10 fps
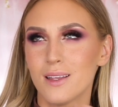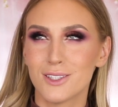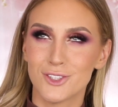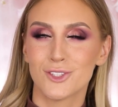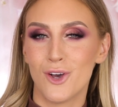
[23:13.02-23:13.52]
I think
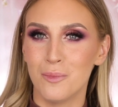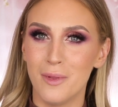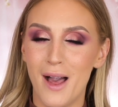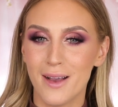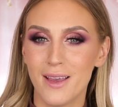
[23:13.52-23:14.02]
it's just called
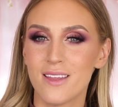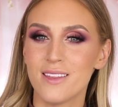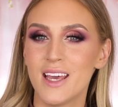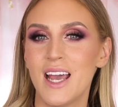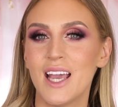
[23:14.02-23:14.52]
black.
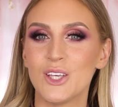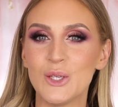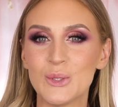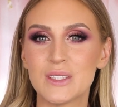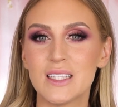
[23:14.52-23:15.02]
And then I
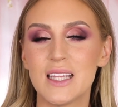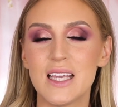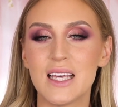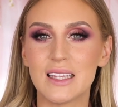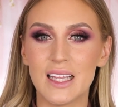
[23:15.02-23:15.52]
used
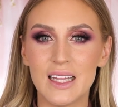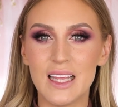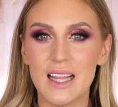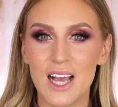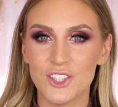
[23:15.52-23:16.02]
the
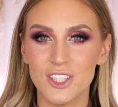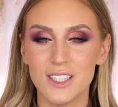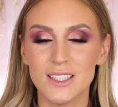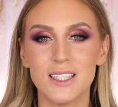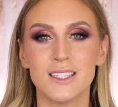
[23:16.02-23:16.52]
Lily
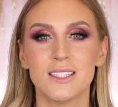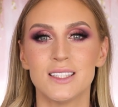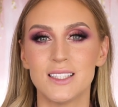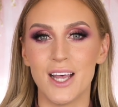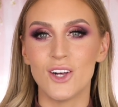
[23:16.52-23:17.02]
Lashes in the
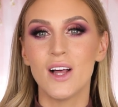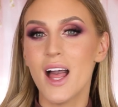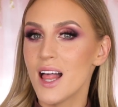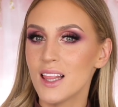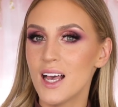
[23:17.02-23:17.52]
style
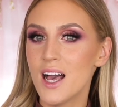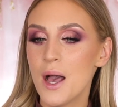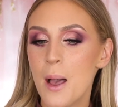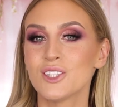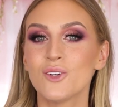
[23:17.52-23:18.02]

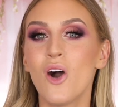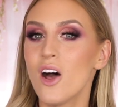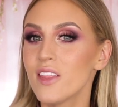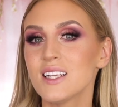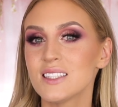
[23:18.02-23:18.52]
Ella. So
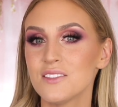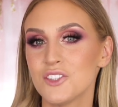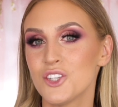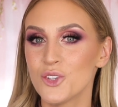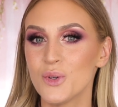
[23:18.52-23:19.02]
all that is left
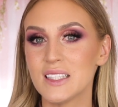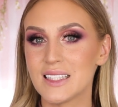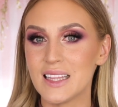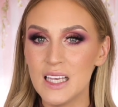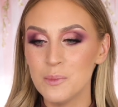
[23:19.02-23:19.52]
to do
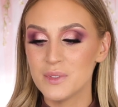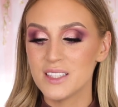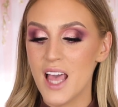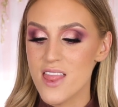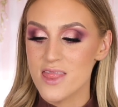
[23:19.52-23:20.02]
is
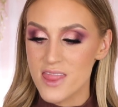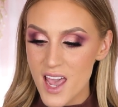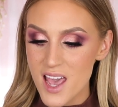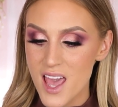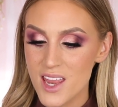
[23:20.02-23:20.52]
lips and
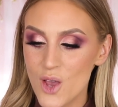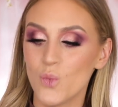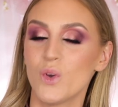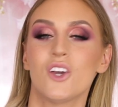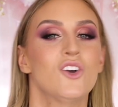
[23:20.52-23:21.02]
then
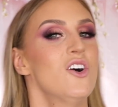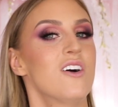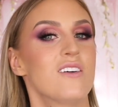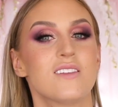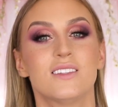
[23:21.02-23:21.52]
we are
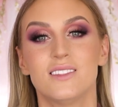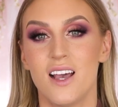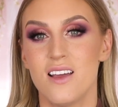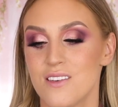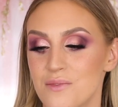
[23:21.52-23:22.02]
all
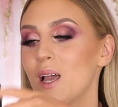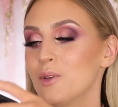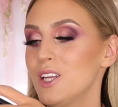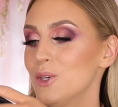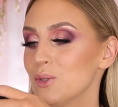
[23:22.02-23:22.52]
done. I'm
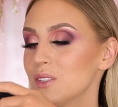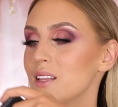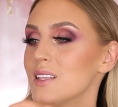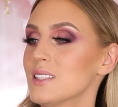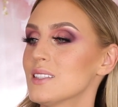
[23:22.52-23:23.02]
gonna use
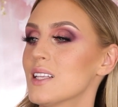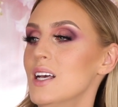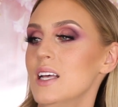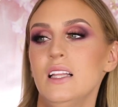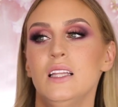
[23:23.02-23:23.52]
this
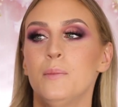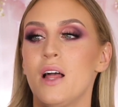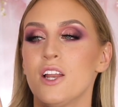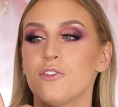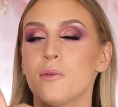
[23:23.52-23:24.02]
lip
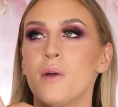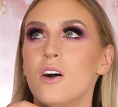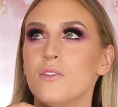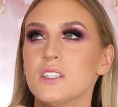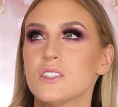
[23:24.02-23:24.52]
liner from
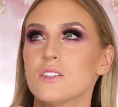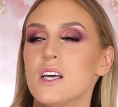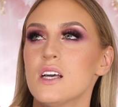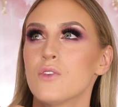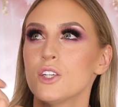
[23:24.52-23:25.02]
e.l.f. It's
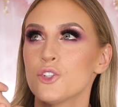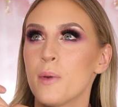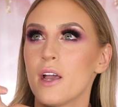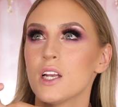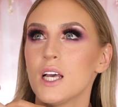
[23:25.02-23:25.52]
the Retro
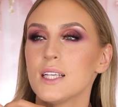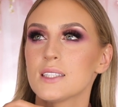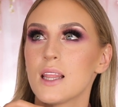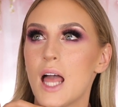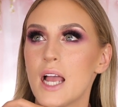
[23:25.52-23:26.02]

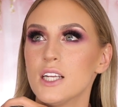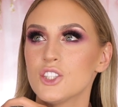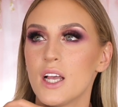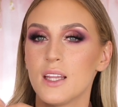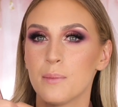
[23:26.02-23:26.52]
Paradise Line and
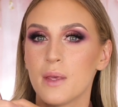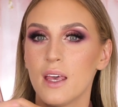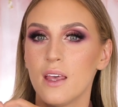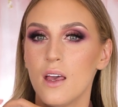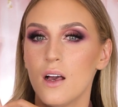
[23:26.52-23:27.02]
Shine Lip
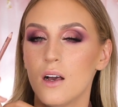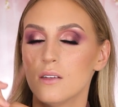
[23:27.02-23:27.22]
Kit.